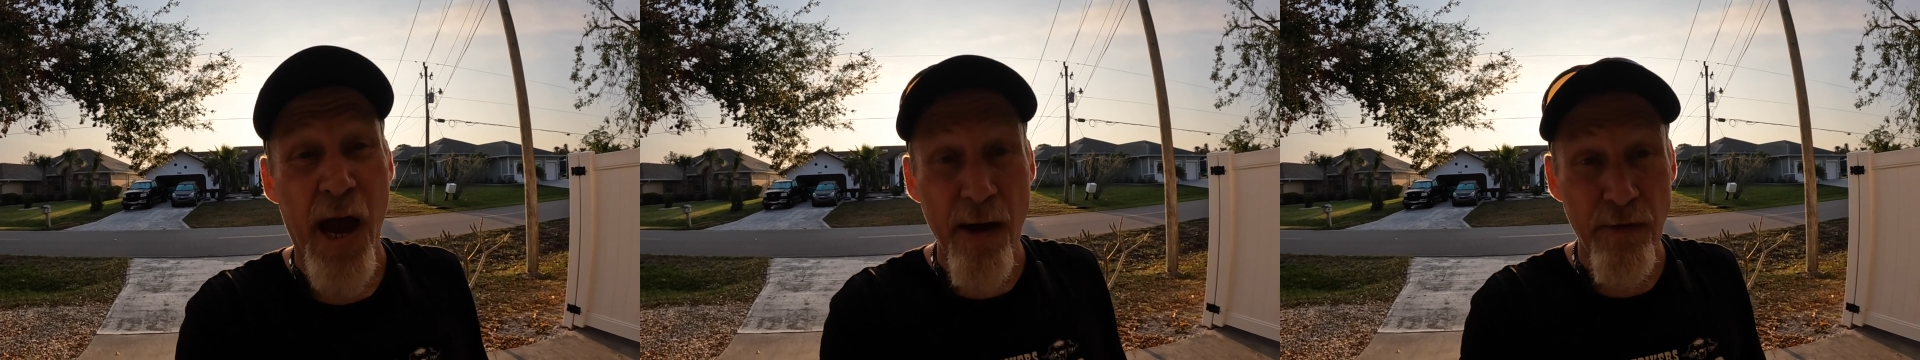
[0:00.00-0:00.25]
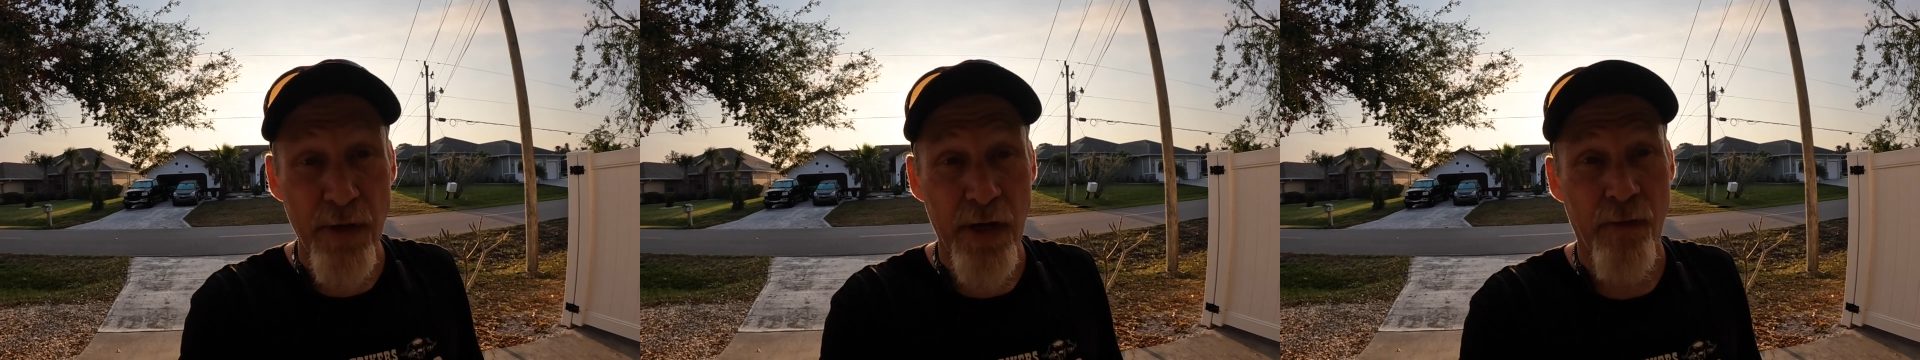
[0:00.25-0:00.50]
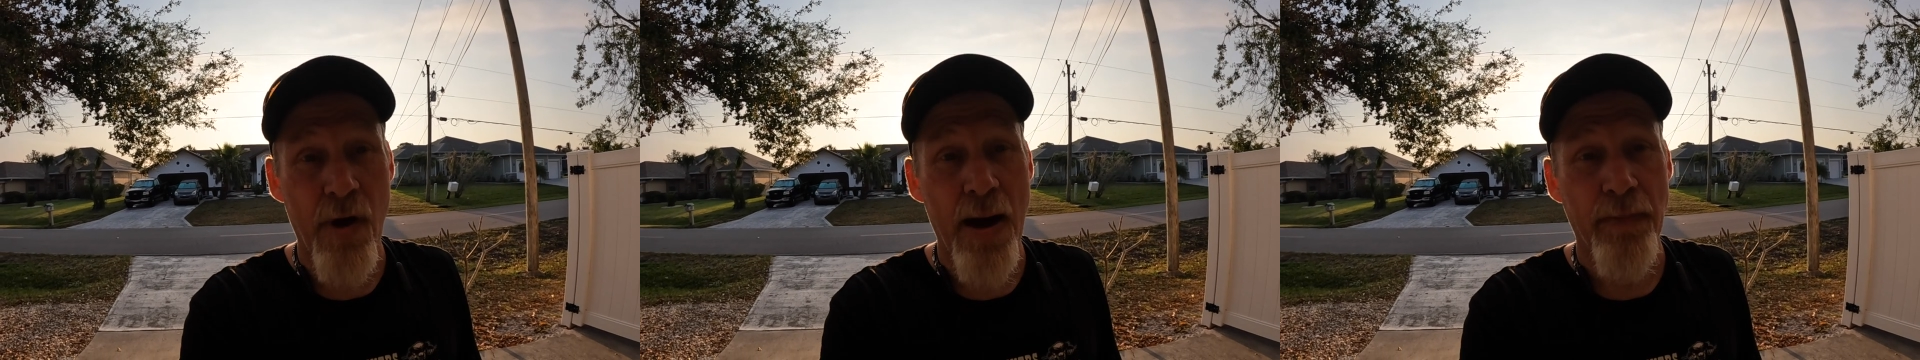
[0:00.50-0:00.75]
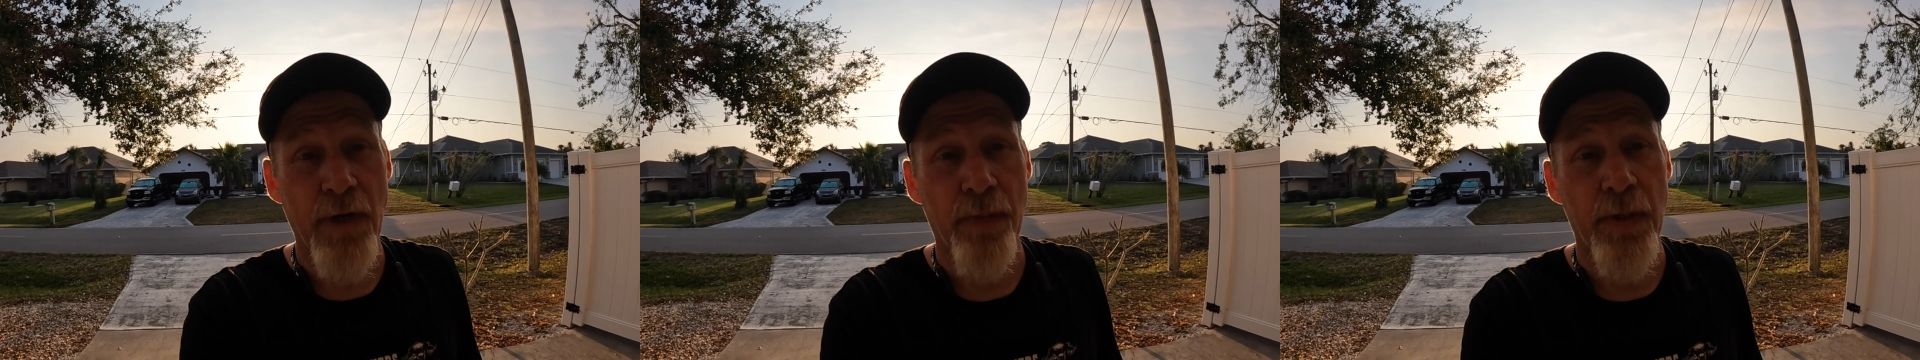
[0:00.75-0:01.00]
everything
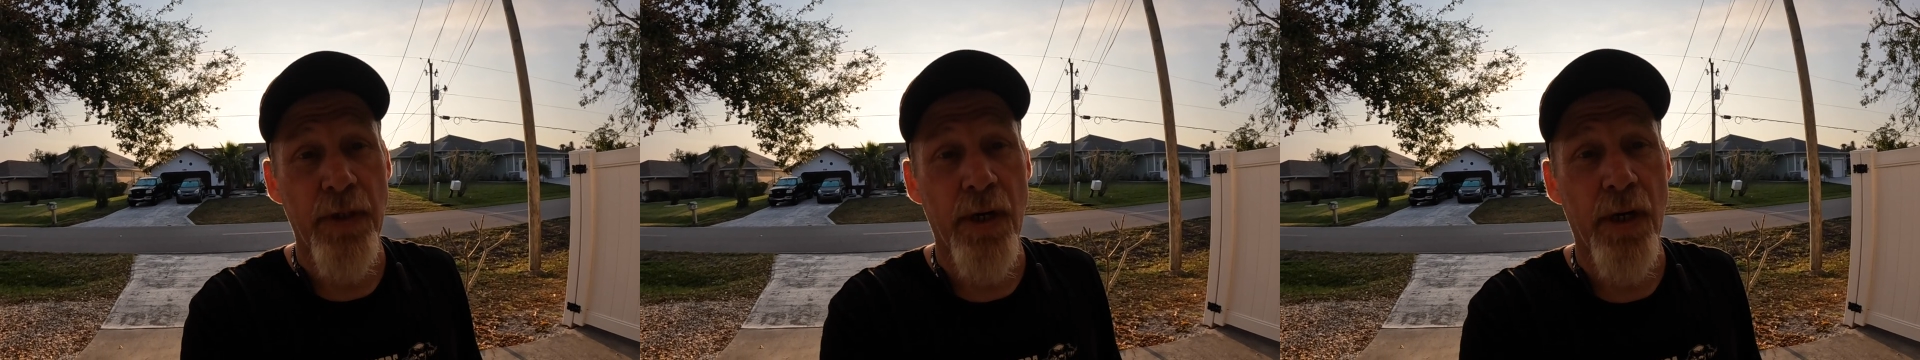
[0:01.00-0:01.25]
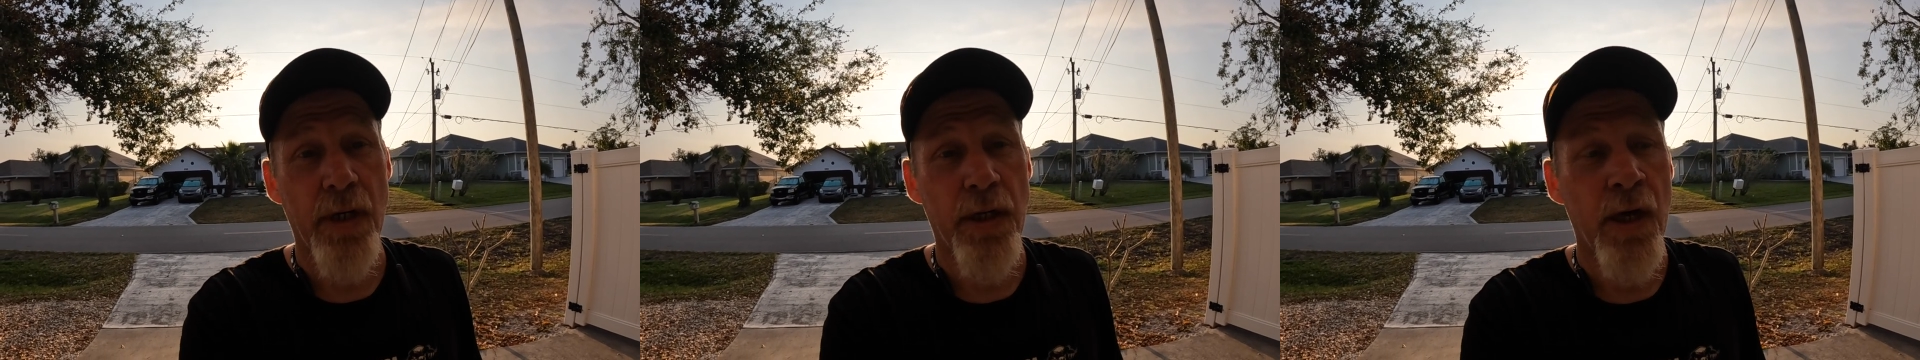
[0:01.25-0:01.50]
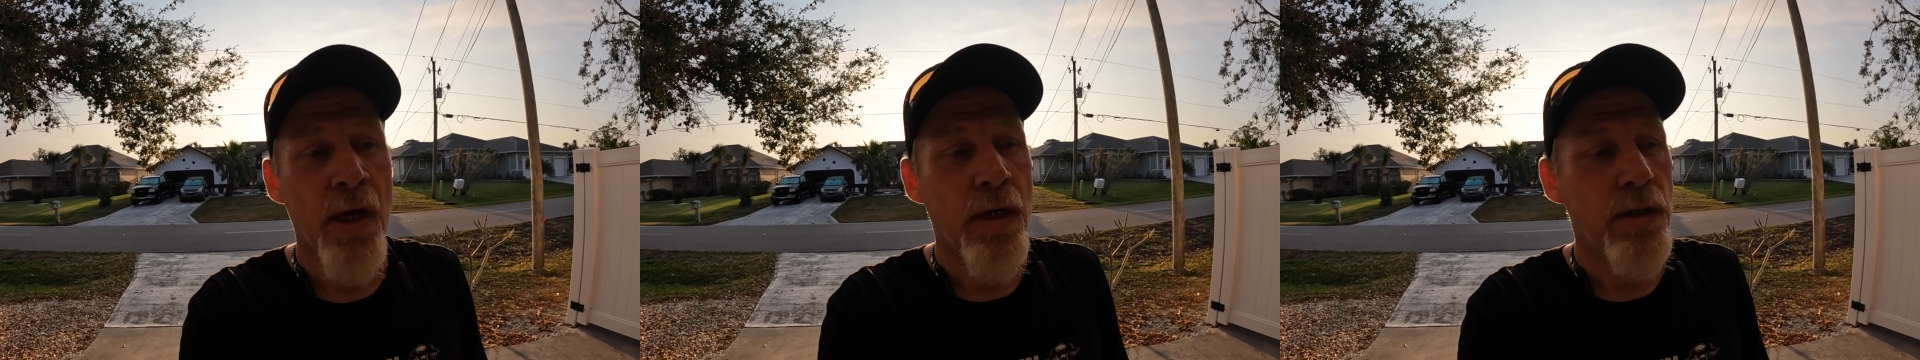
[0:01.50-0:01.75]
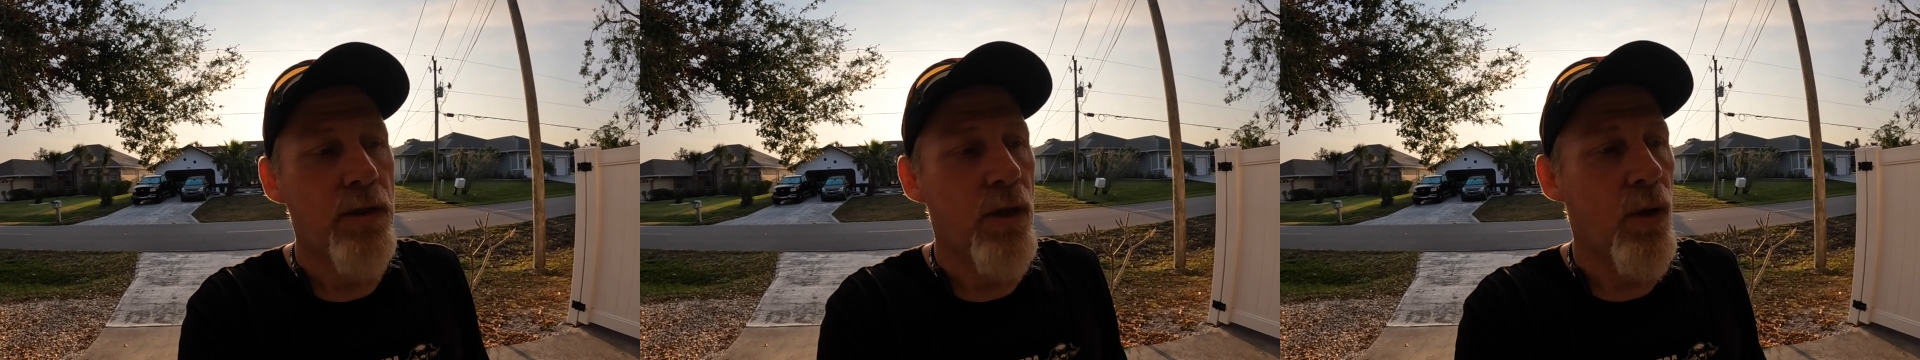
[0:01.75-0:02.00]
wrapped up and done
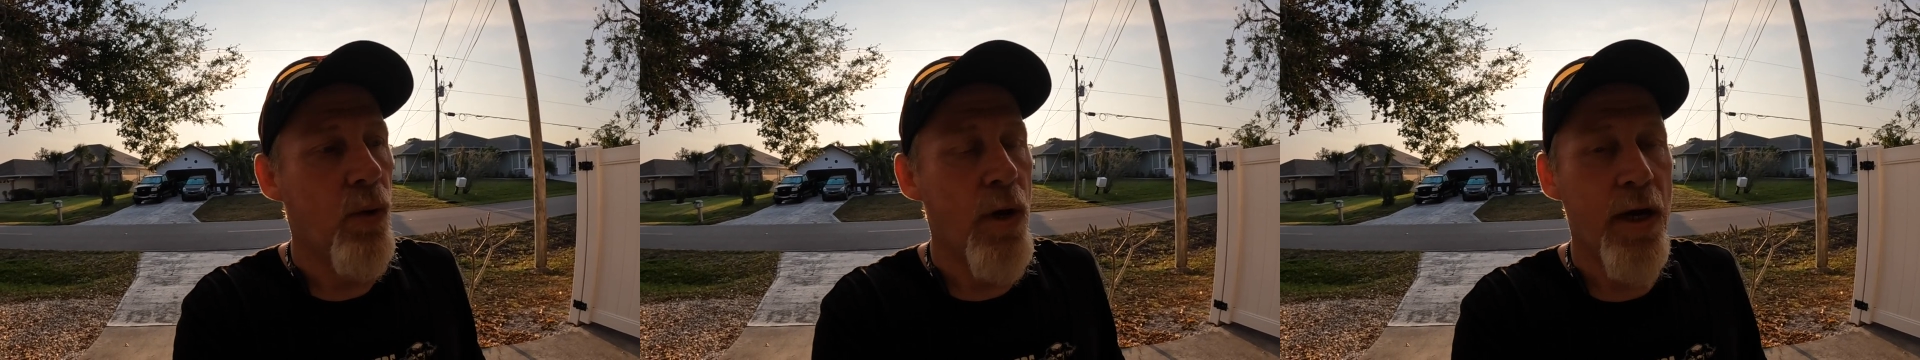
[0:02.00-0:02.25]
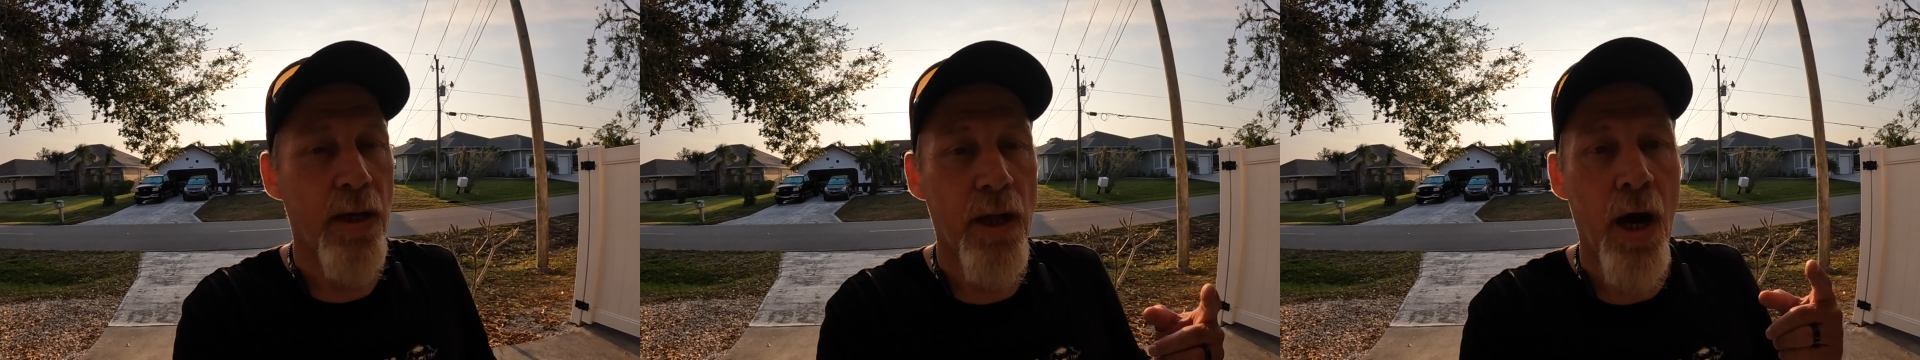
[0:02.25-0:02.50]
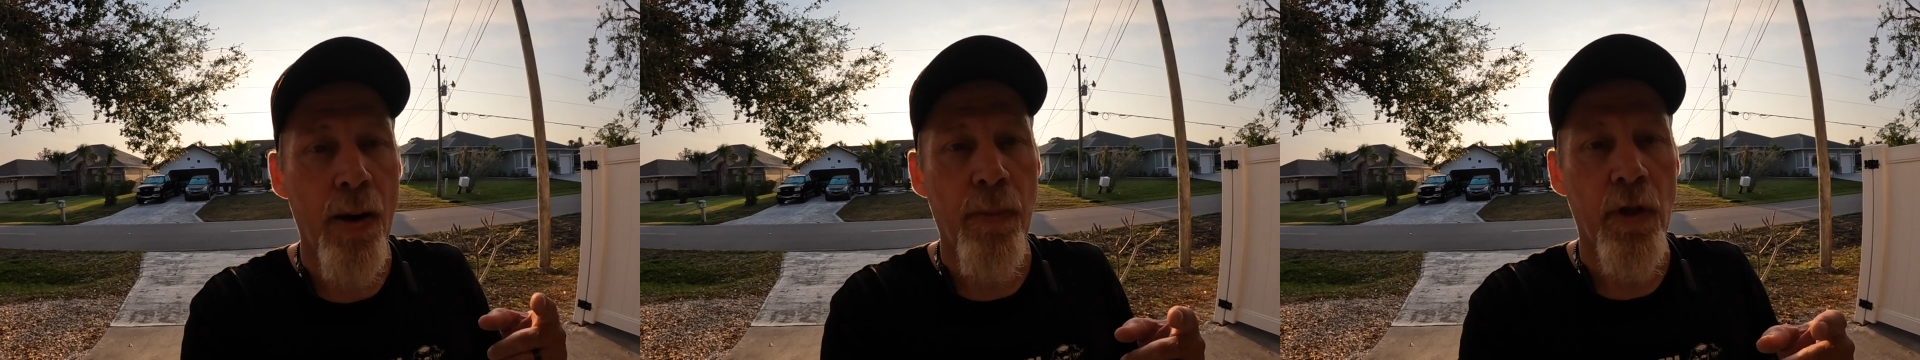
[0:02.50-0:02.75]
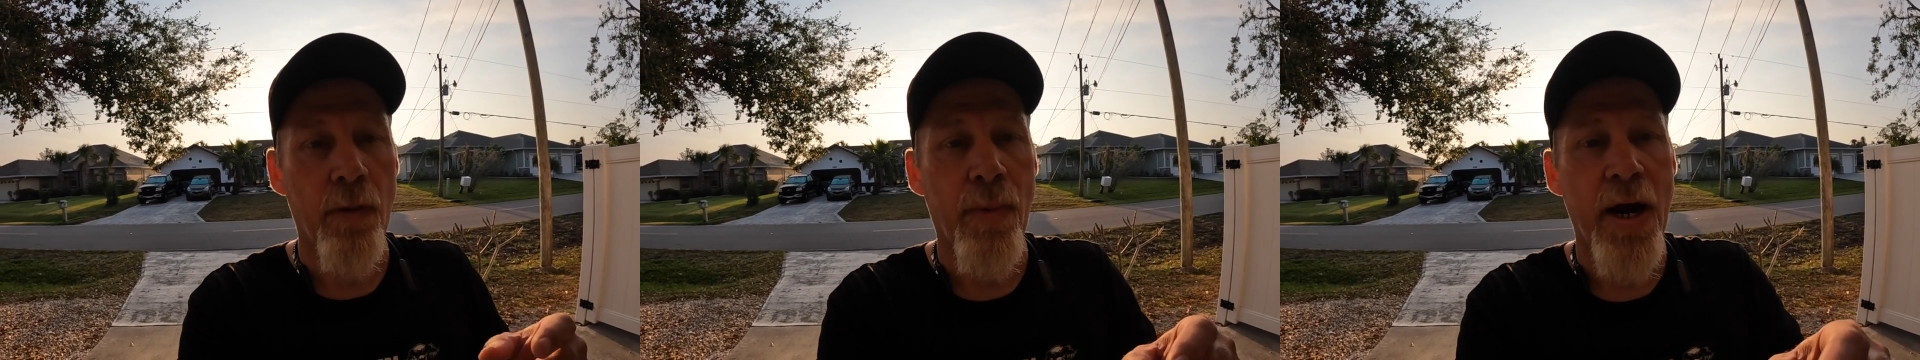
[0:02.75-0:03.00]
so we can hop
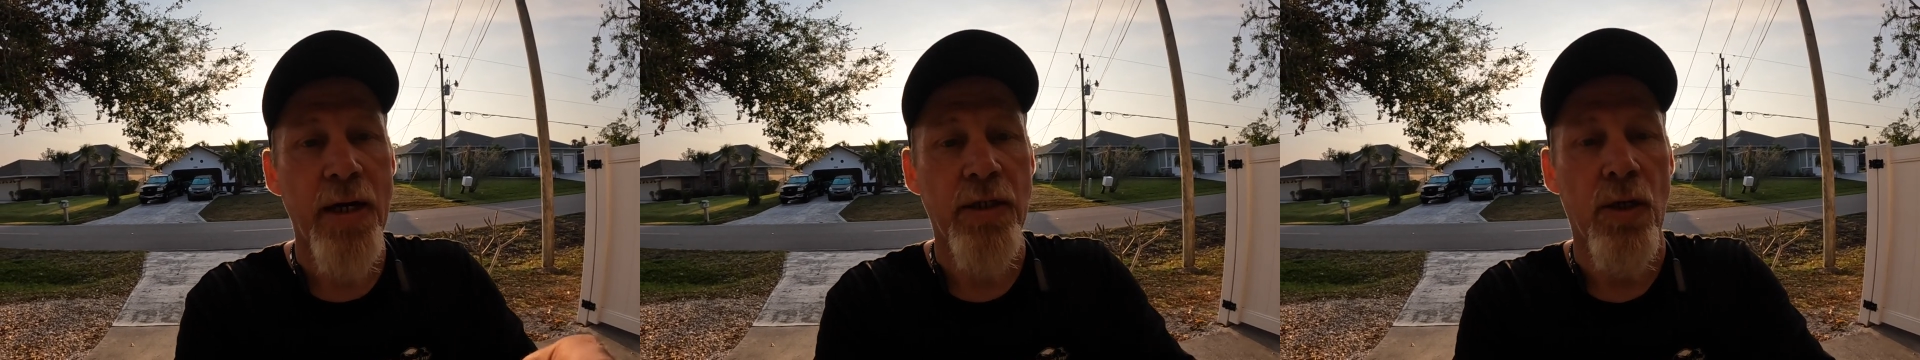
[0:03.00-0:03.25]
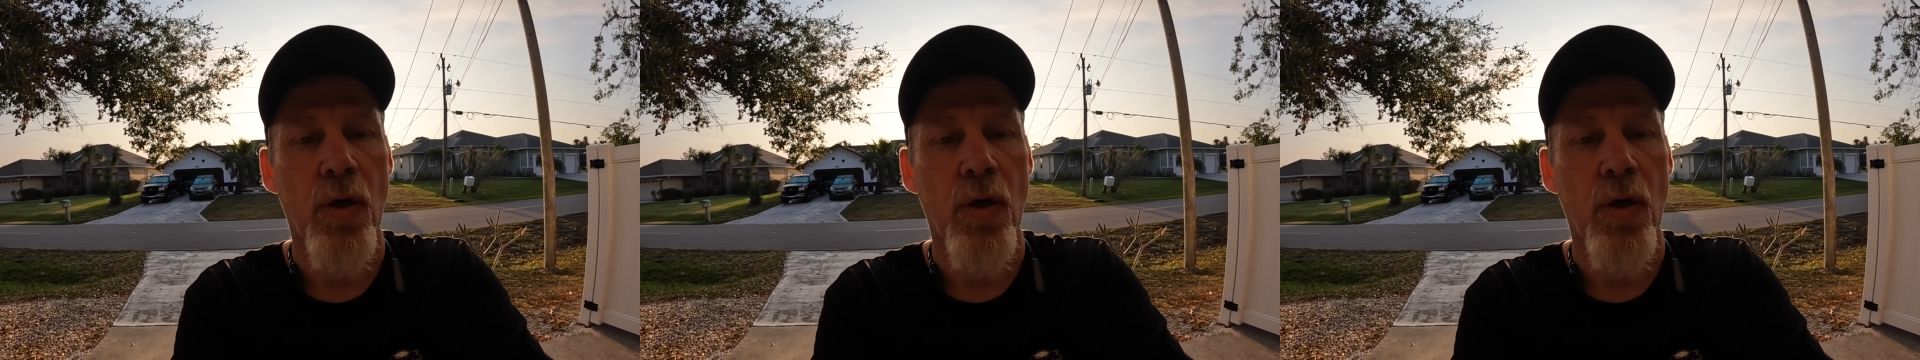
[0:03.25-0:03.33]
on the bikes